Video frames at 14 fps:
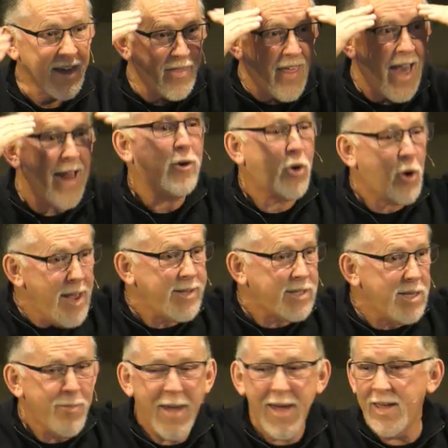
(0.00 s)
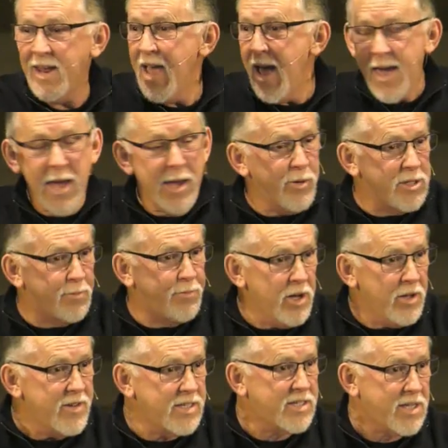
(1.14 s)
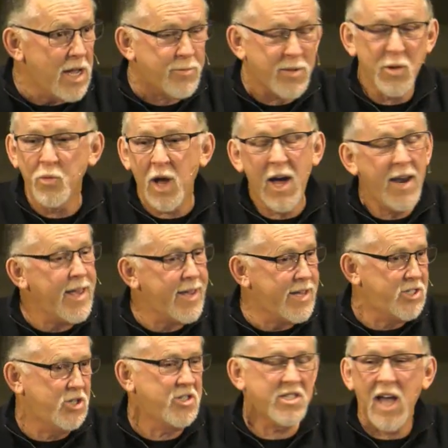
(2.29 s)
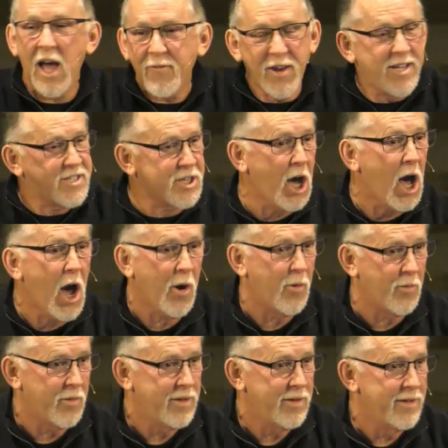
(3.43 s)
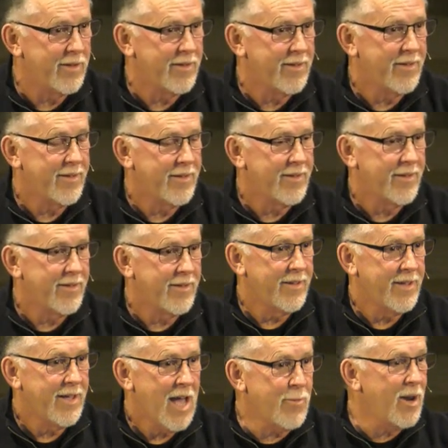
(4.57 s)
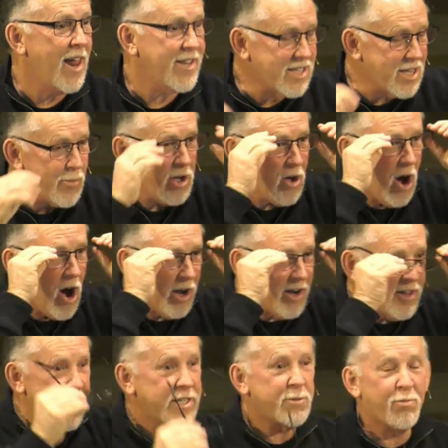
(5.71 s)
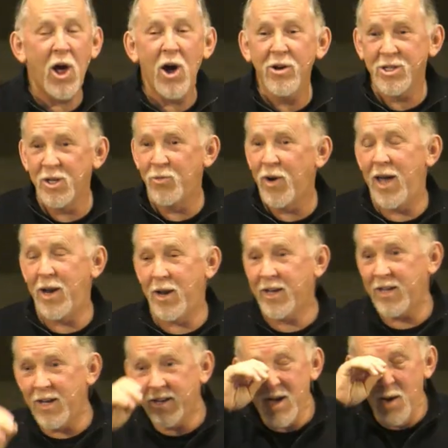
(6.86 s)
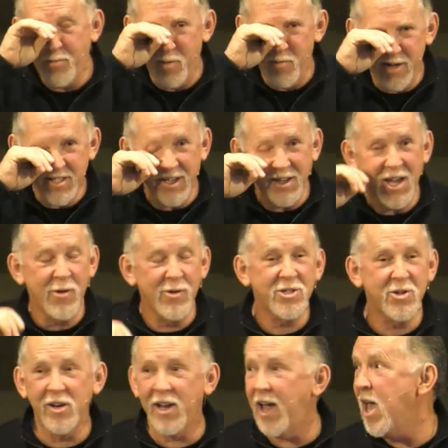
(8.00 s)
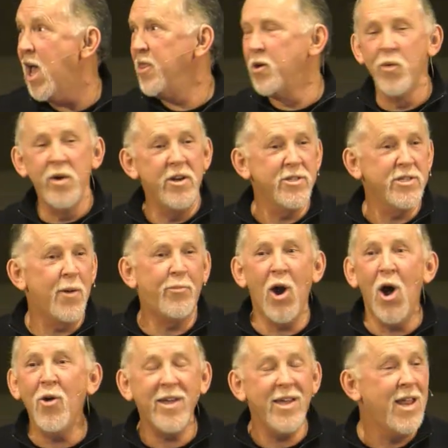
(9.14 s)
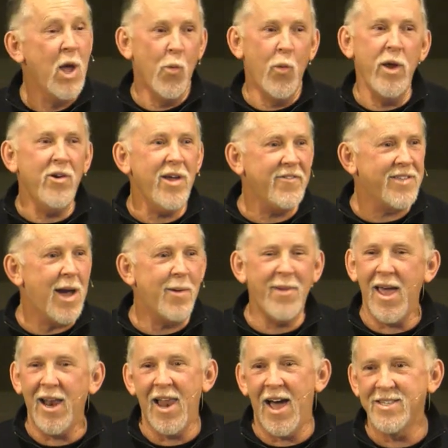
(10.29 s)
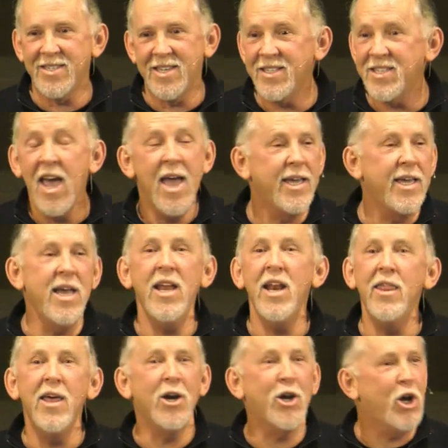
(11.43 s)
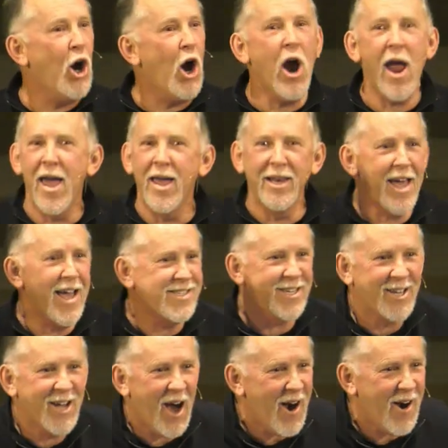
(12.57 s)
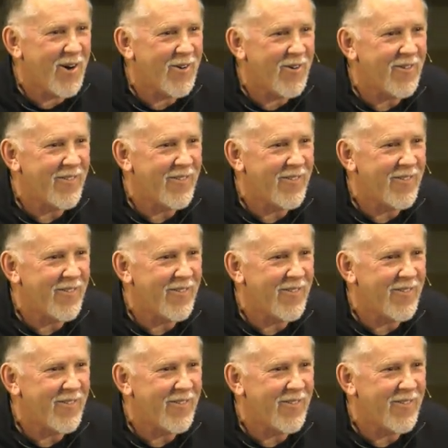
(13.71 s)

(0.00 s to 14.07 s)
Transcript: that crazy man, he was building something. Honey, get your stuff. Let's go. I mean, like some of y'all in the explosion, right? A couple of months ago, it was sort of like, the windows are broken. We don't have time to analyze this. Get in the car and let's go,